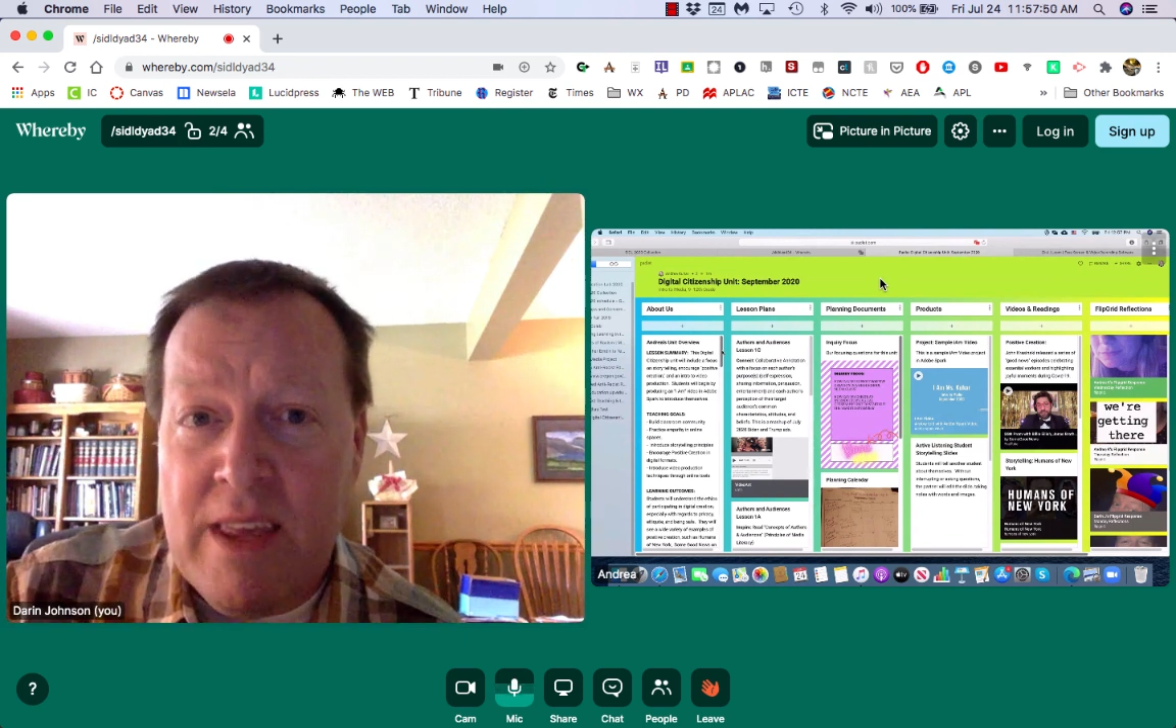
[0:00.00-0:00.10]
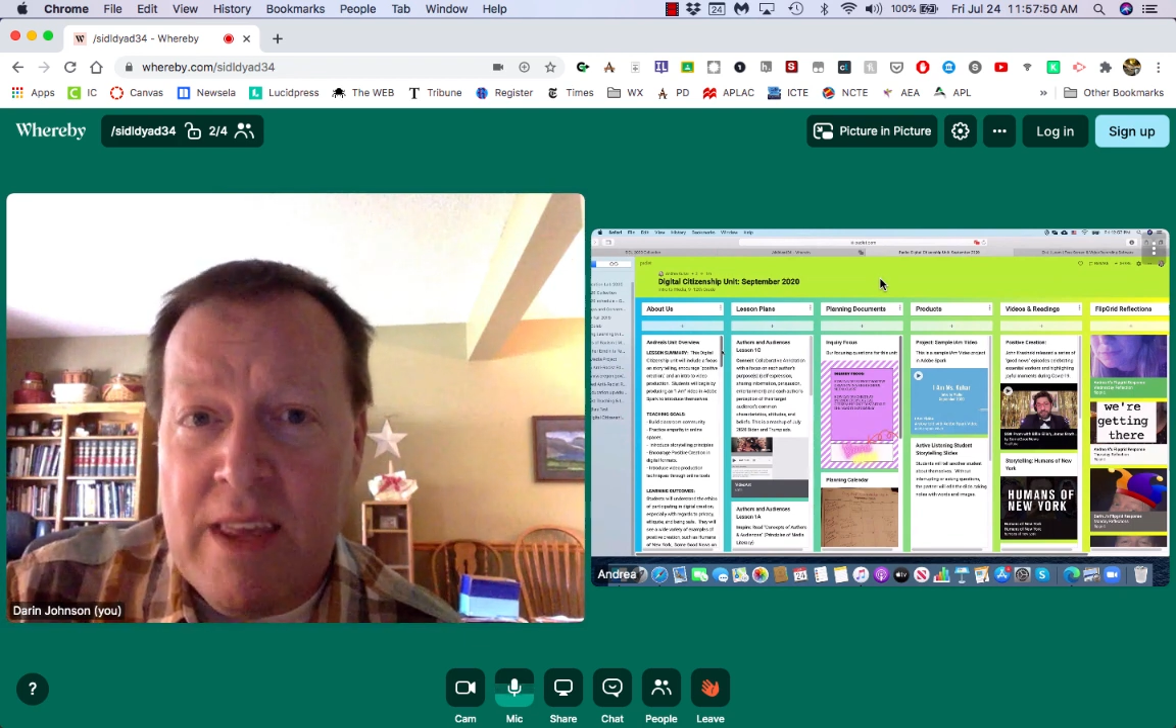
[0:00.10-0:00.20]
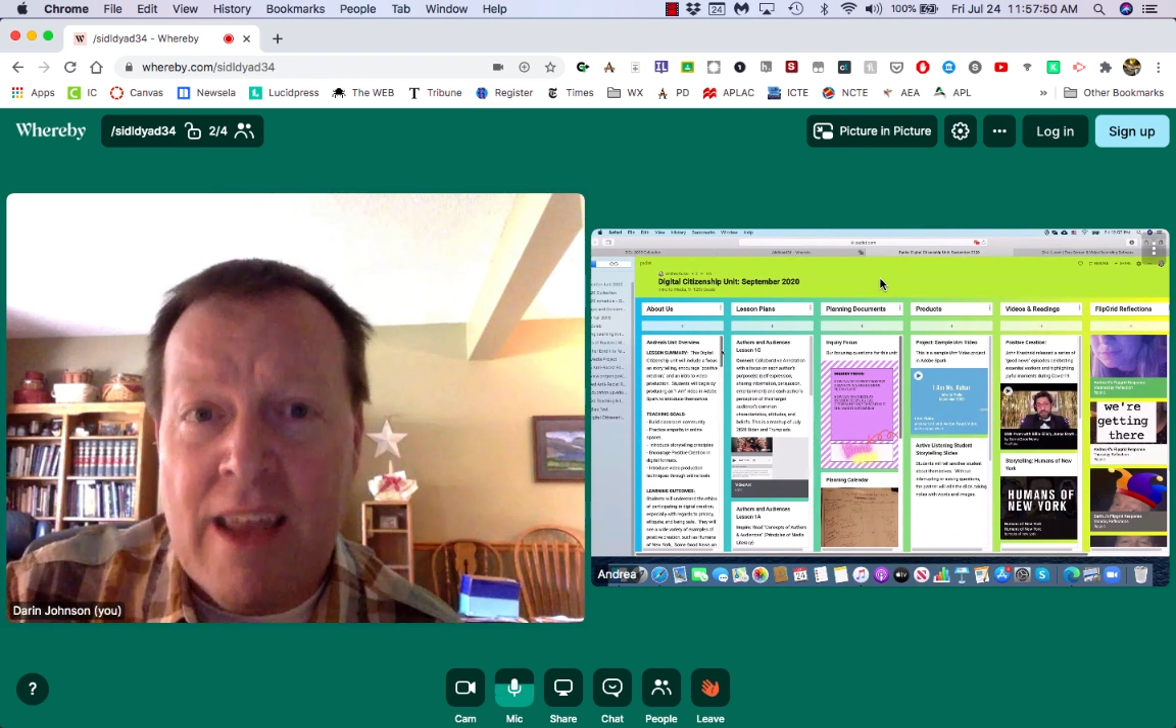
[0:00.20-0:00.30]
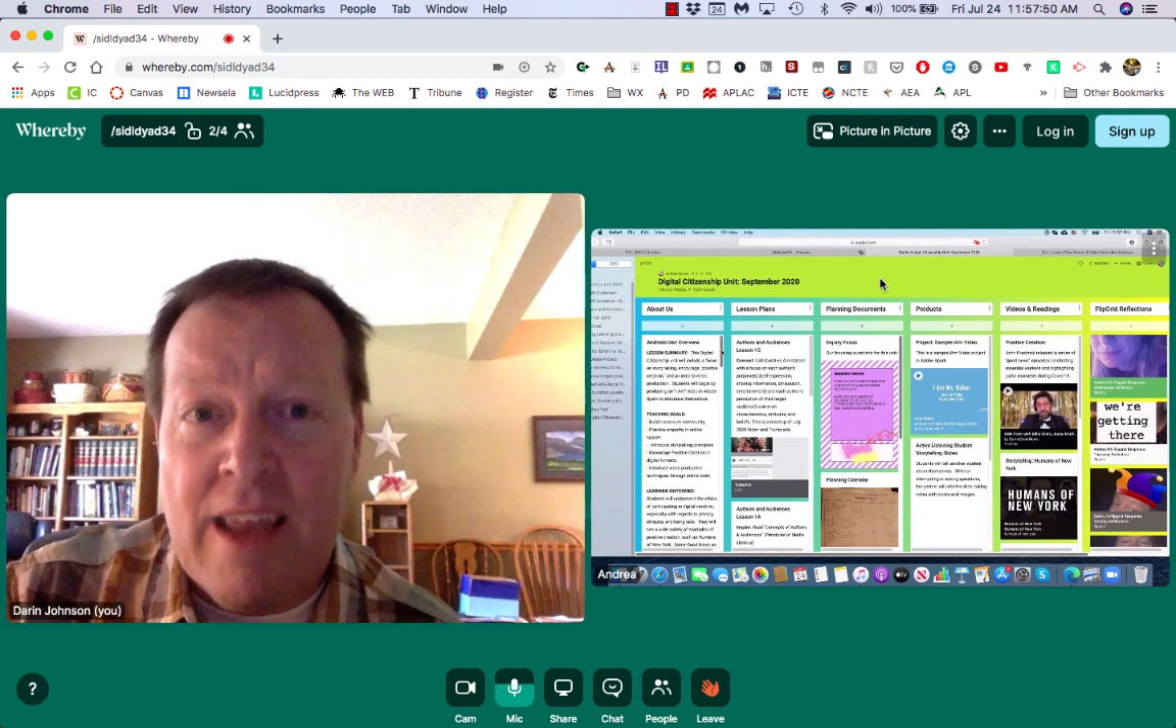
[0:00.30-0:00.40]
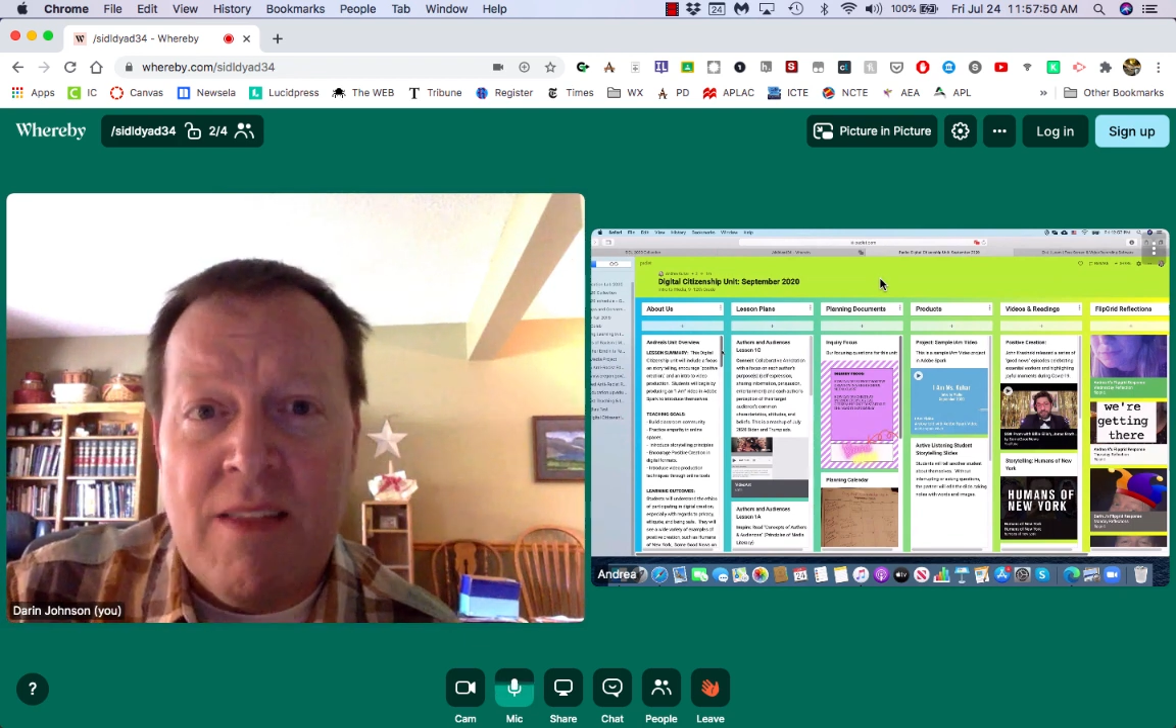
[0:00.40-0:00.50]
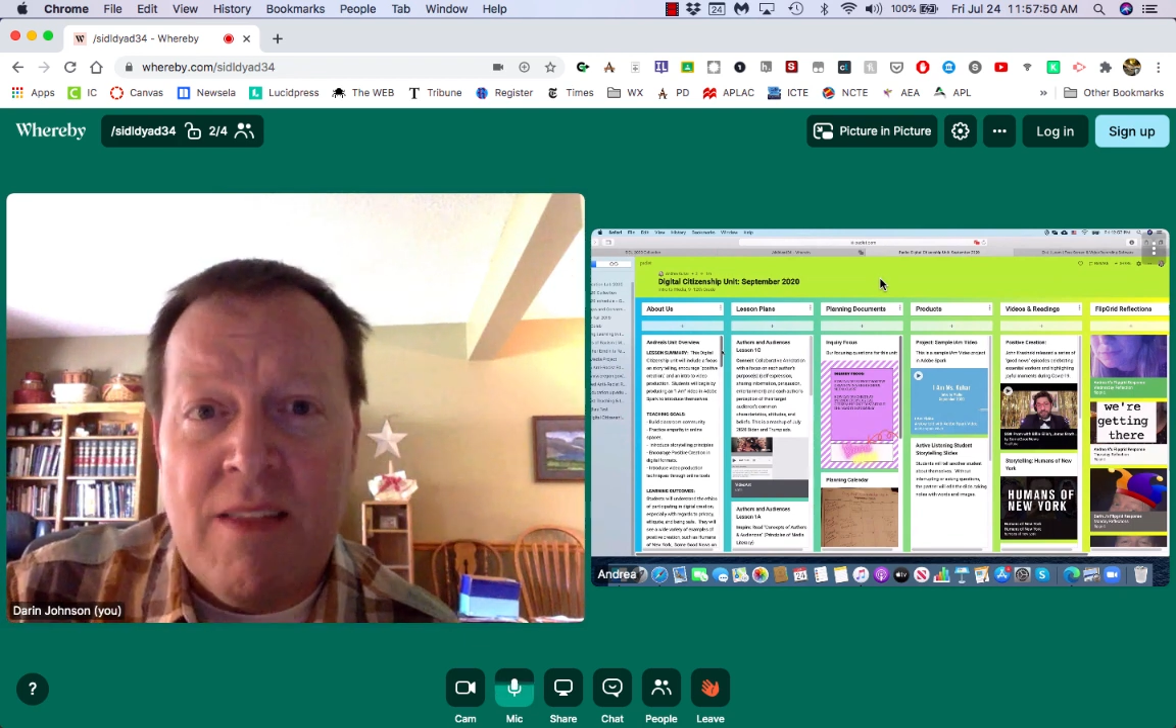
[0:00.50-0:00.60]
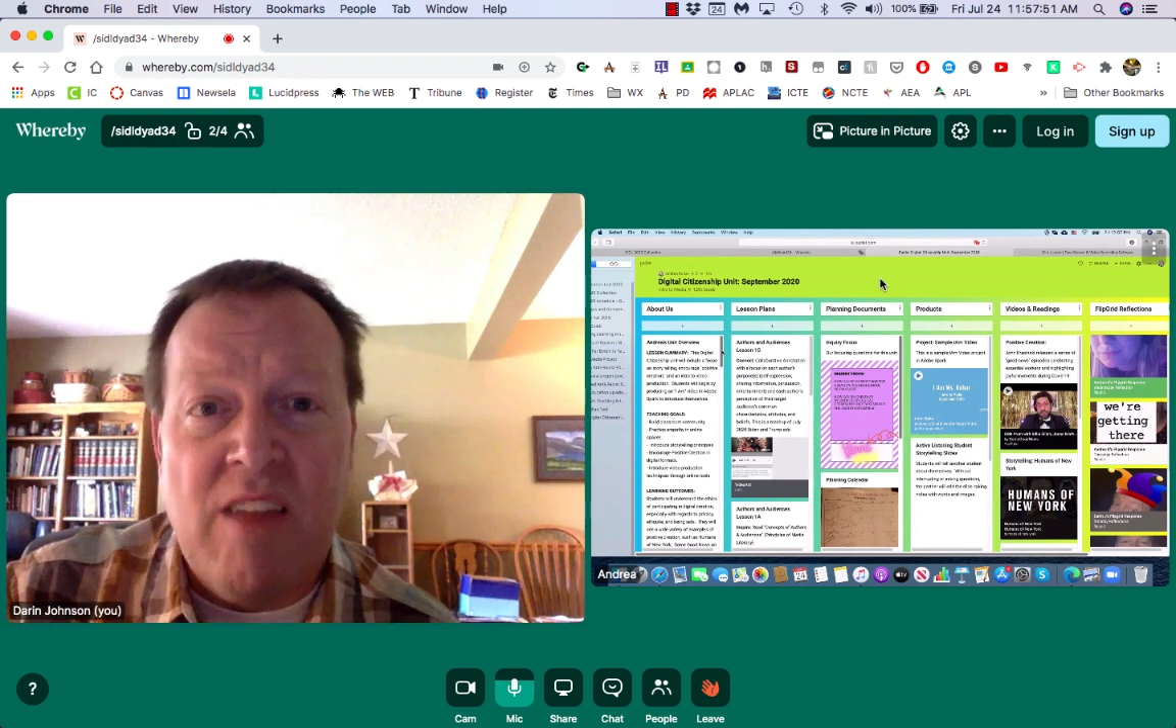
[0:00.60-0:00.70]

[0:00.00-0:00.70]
begin in the